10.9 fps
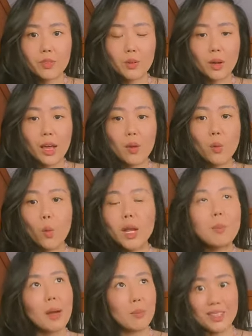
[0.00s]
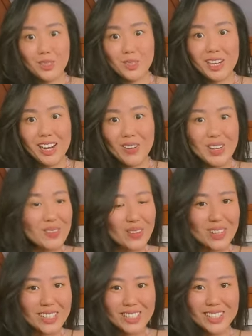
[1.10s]
Okay, what am I meant to share? What am I
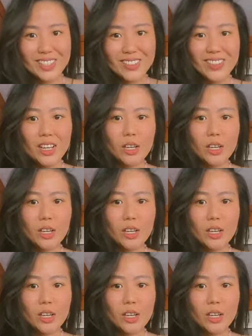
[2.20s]
meant to do?